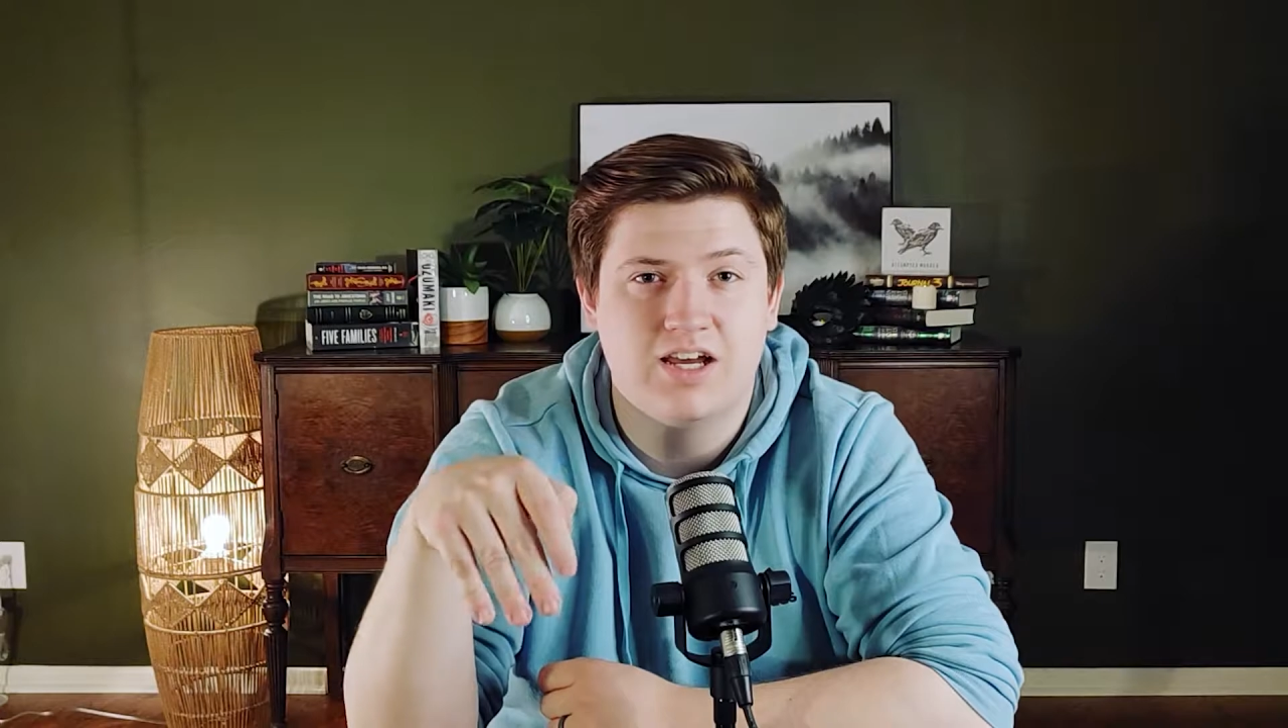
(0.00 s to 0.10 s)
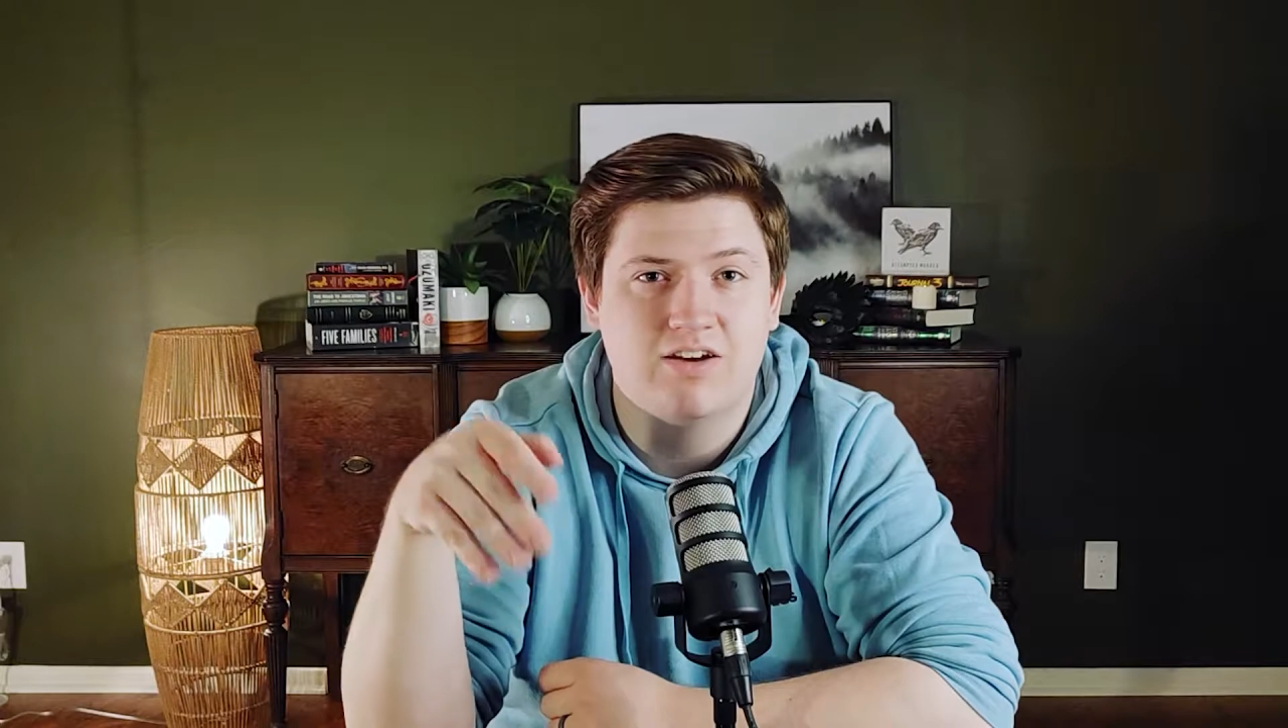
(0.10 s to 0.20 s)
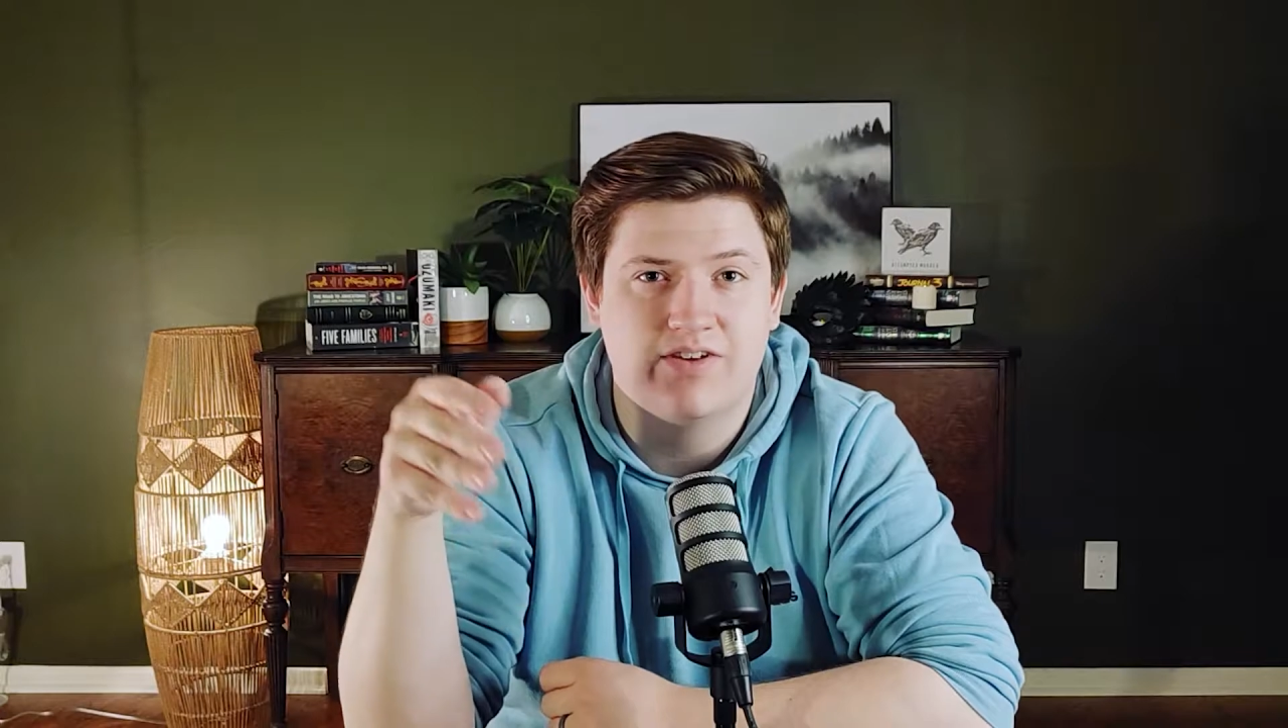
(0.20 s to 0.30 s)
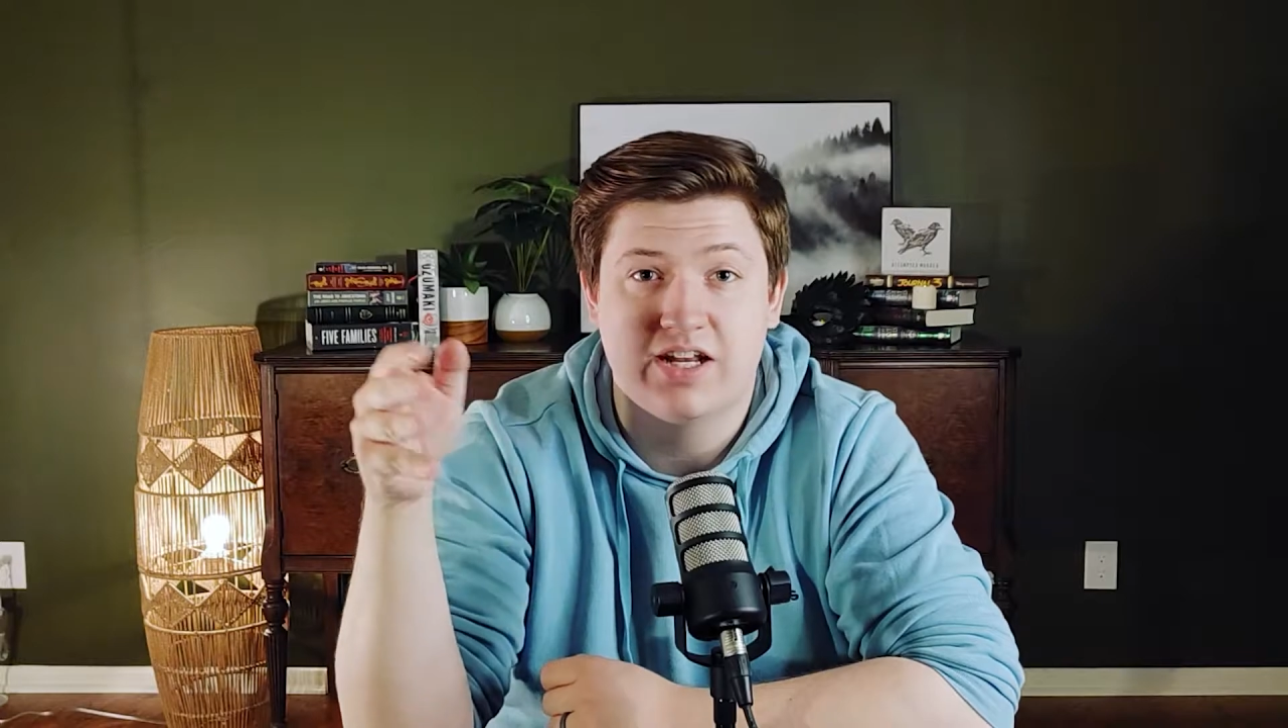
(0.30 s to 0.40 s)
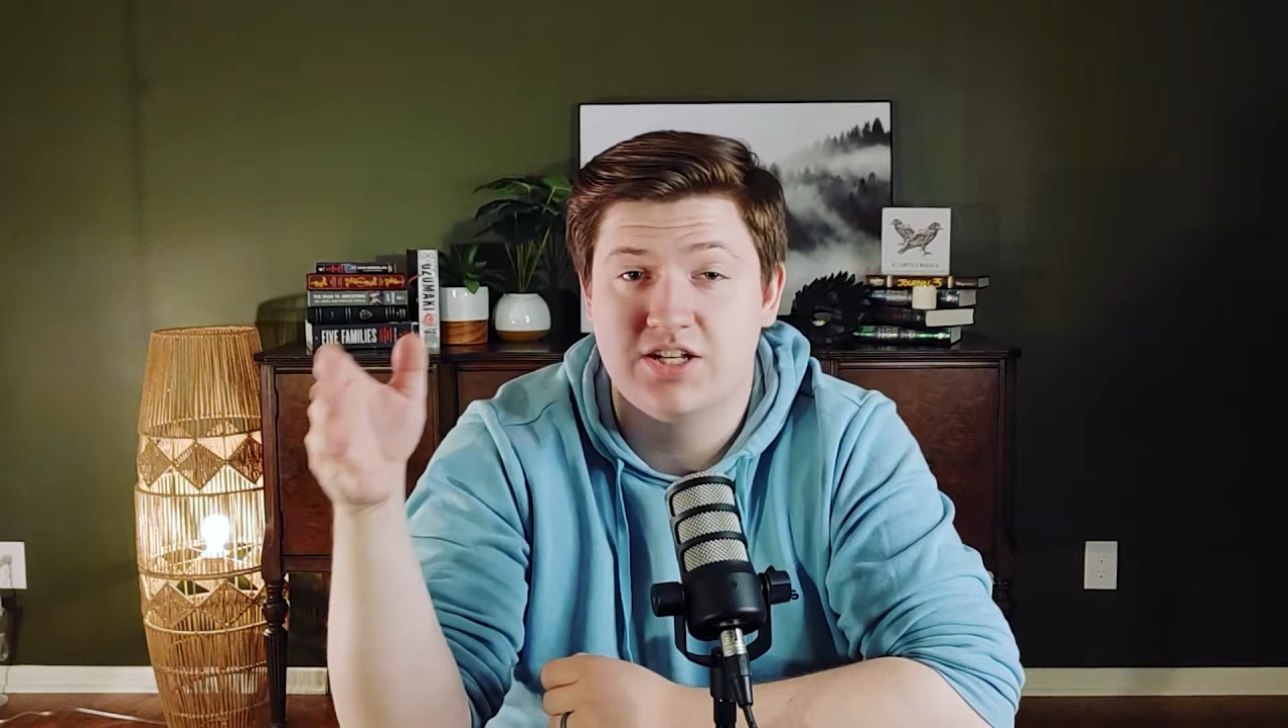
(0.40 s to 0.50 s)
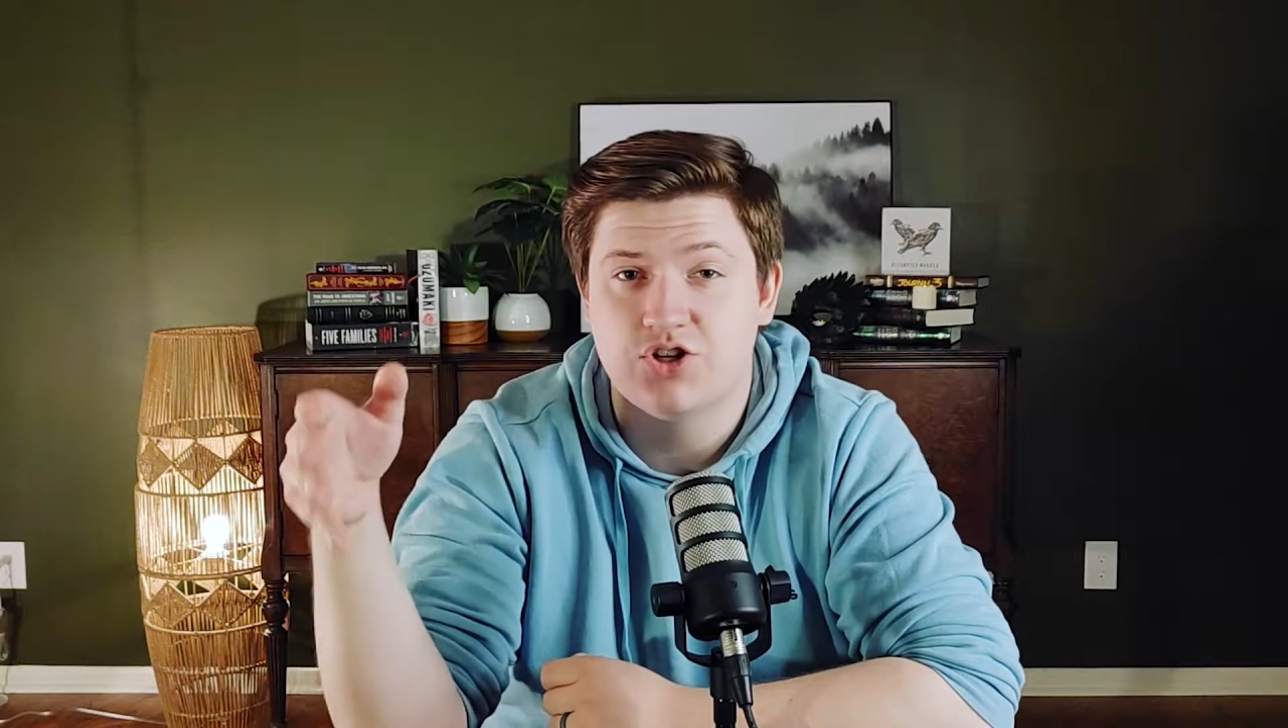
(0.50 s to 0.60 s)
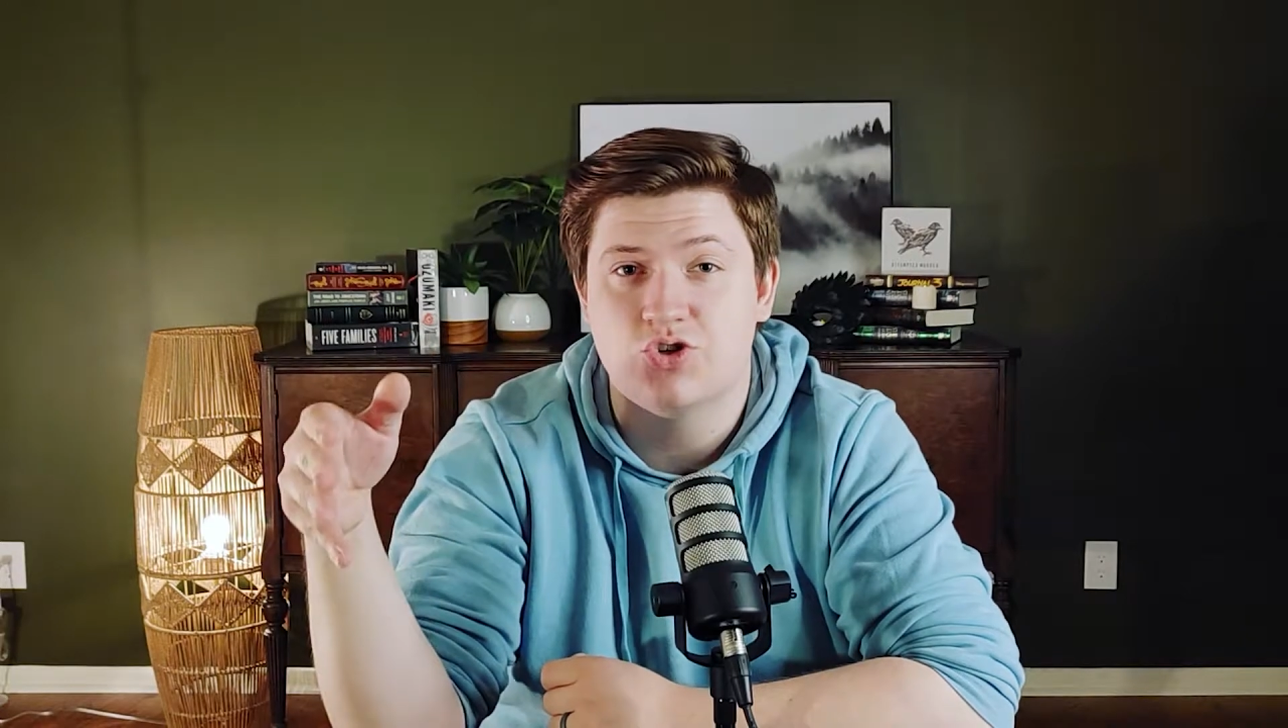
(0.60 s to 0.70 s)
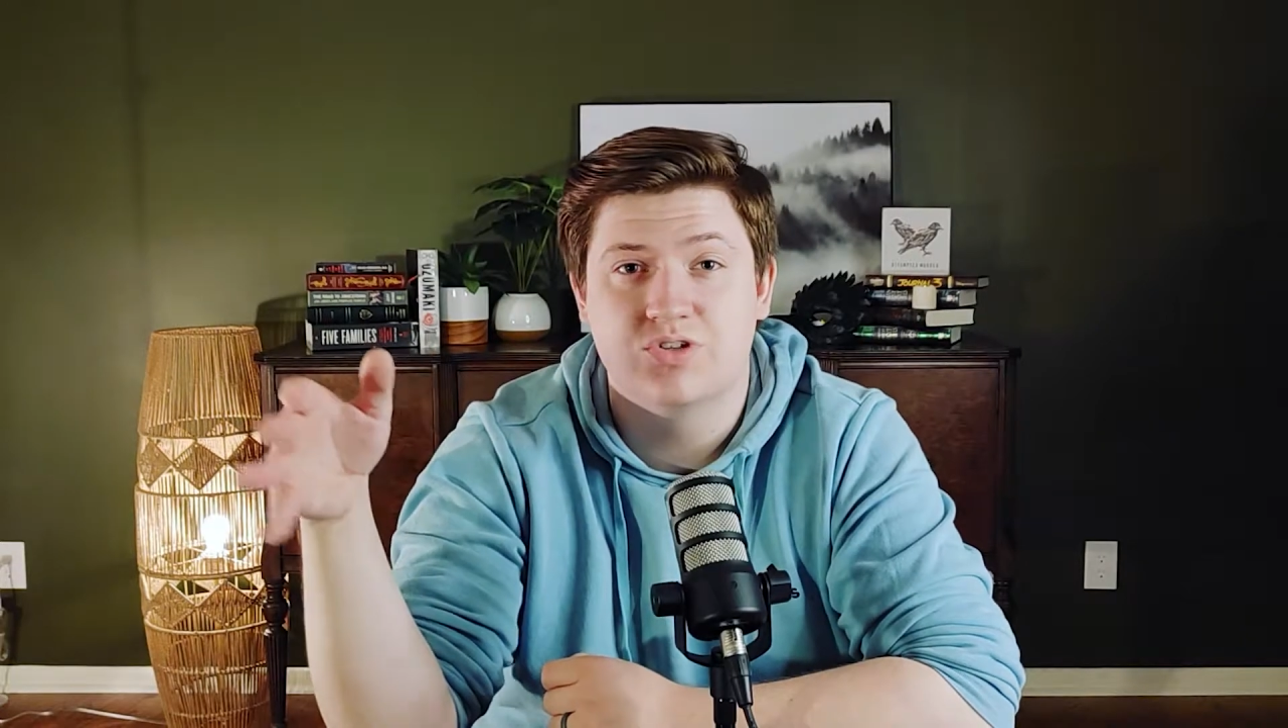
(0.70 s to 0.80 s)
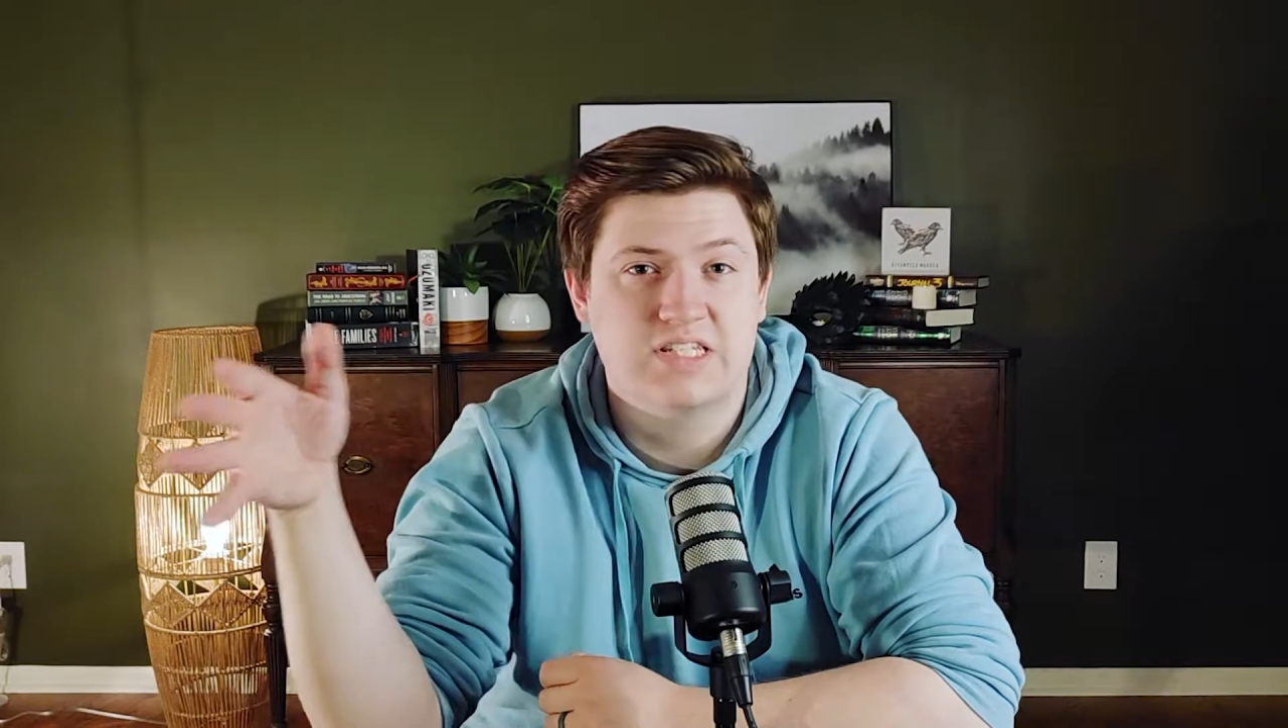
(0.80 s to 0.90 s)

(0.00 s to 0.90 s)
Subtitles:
of an additional